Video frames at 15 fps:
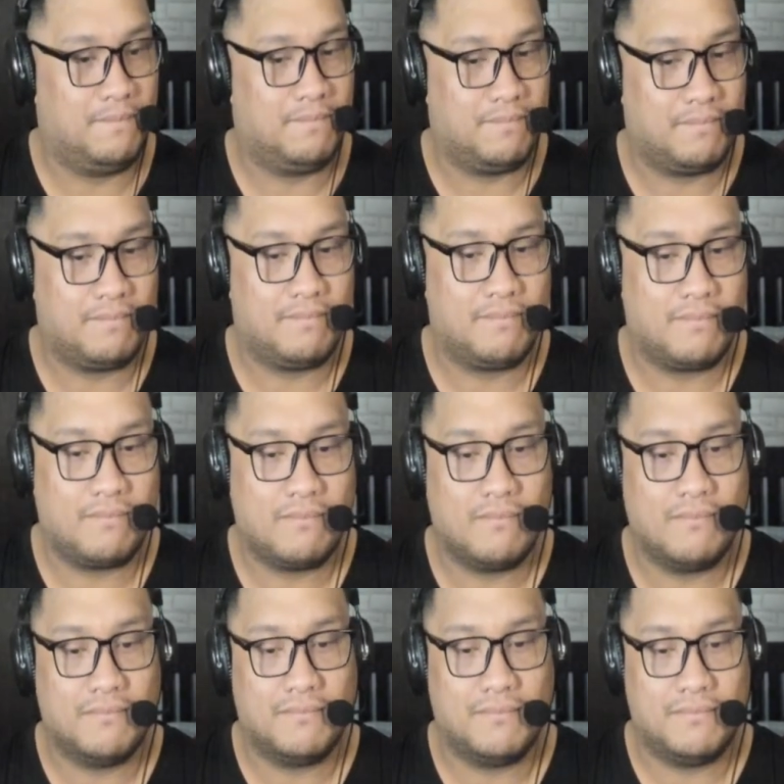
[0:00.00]

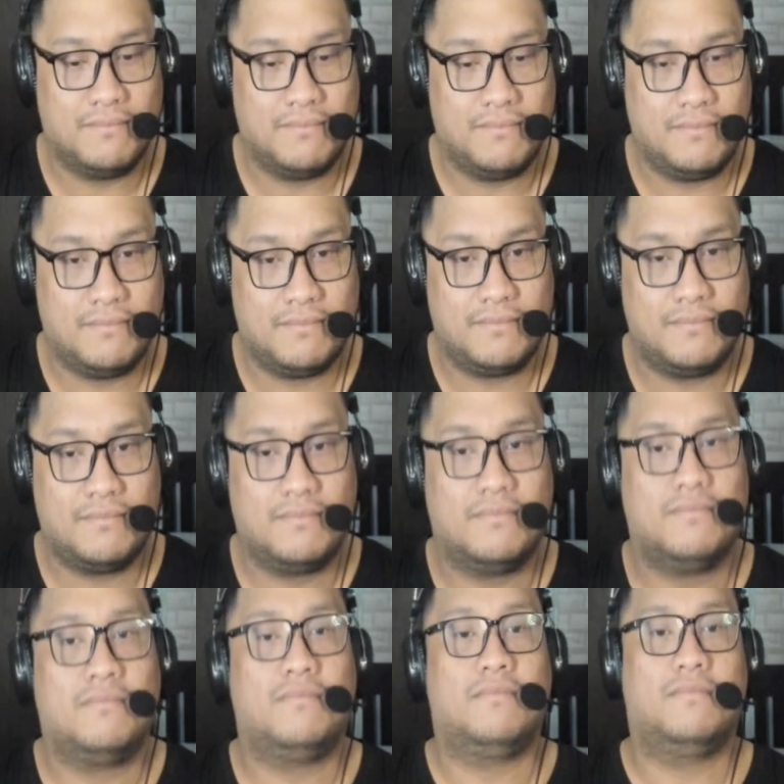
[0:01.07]

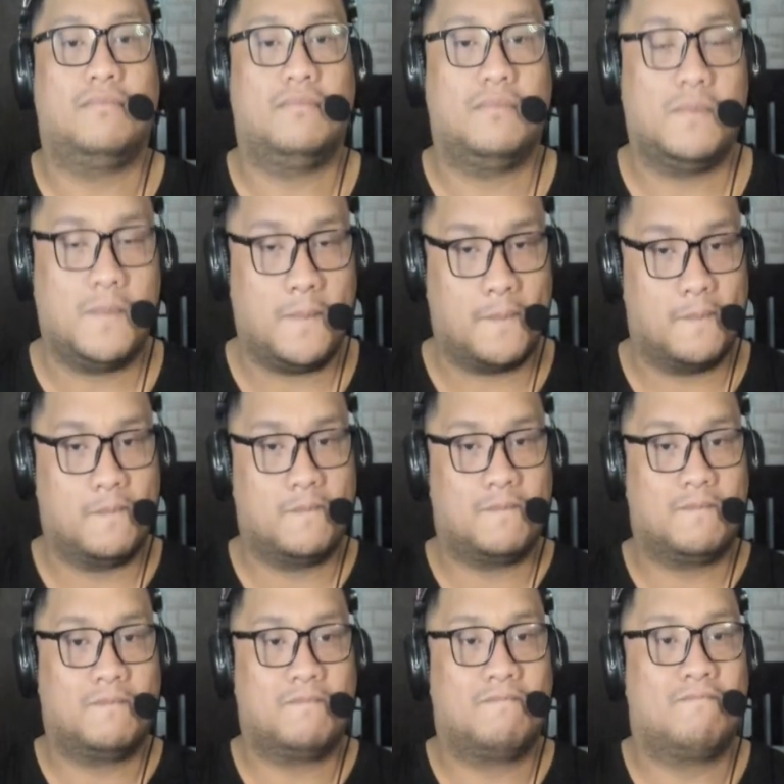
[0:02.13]

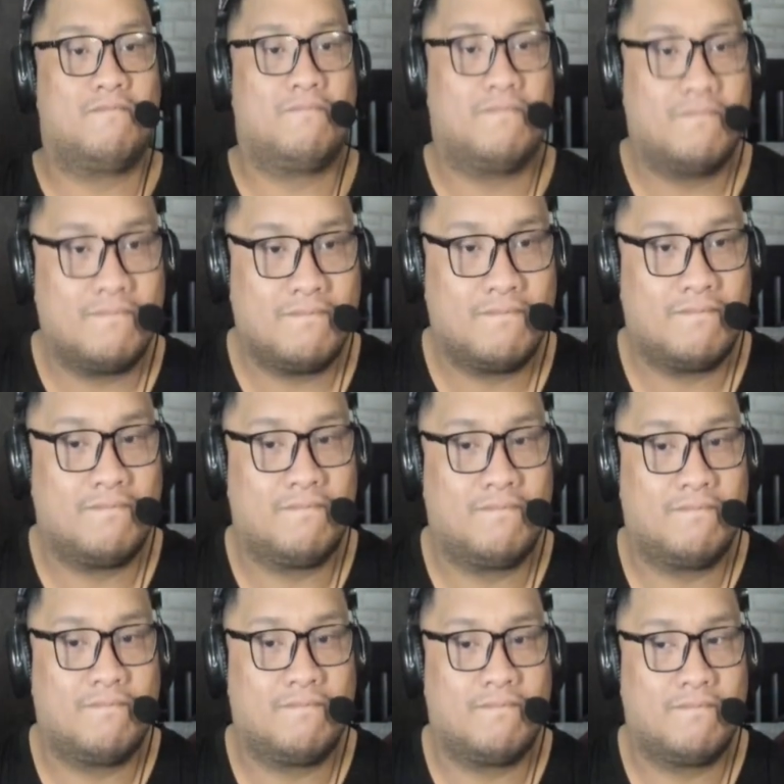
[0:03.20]

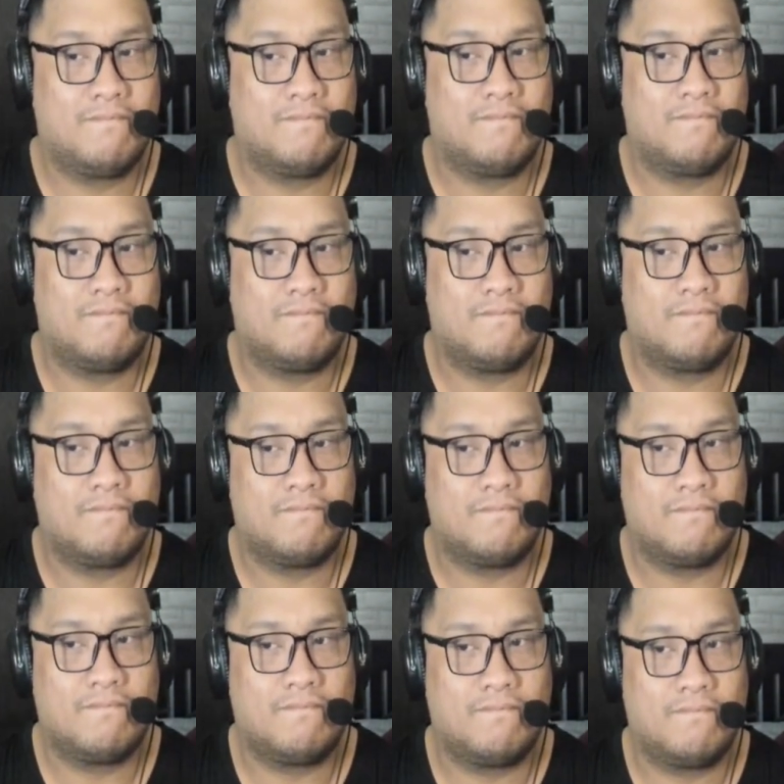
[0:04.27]

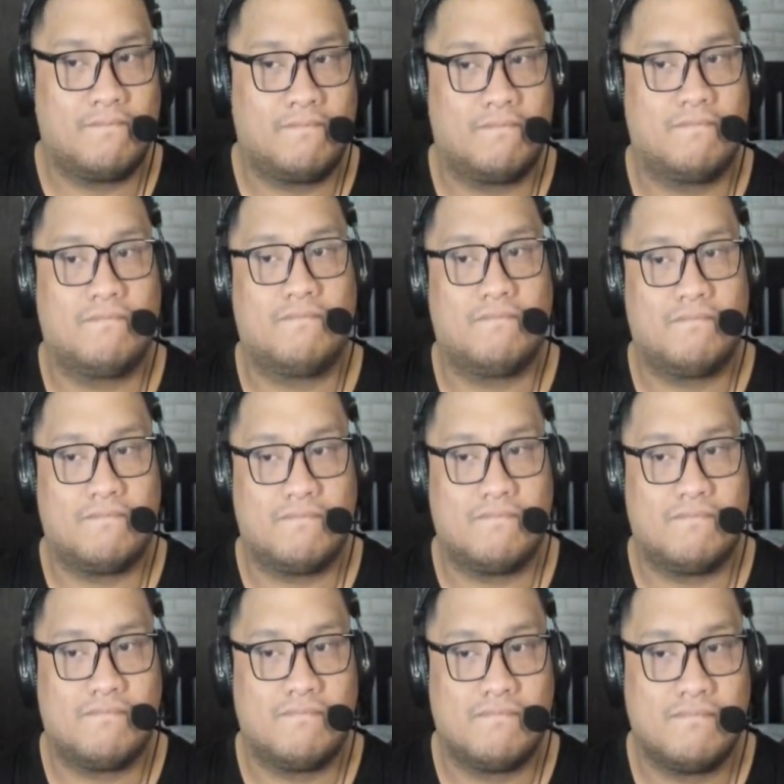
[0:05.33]

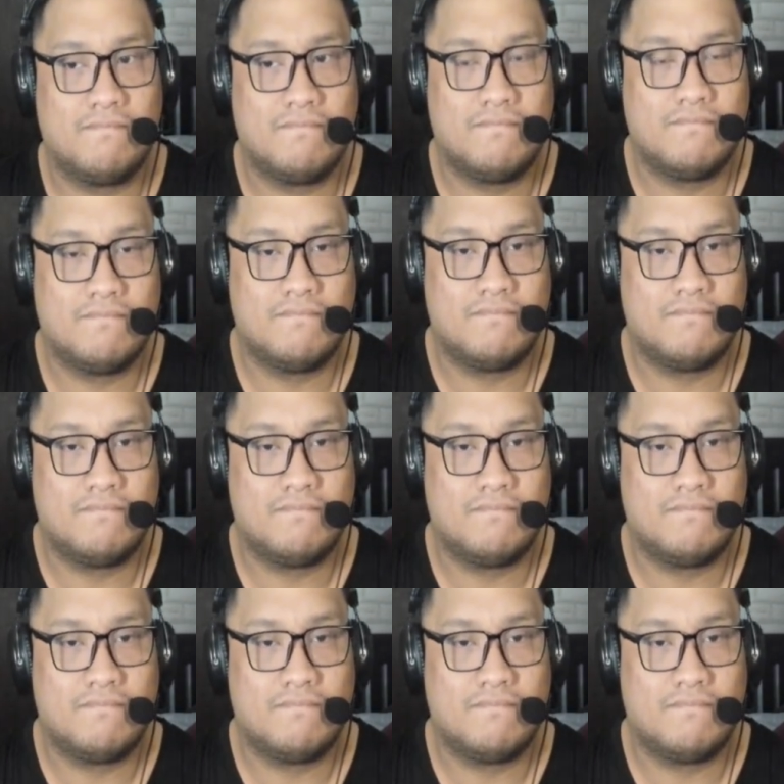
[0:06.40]
(no one is talking)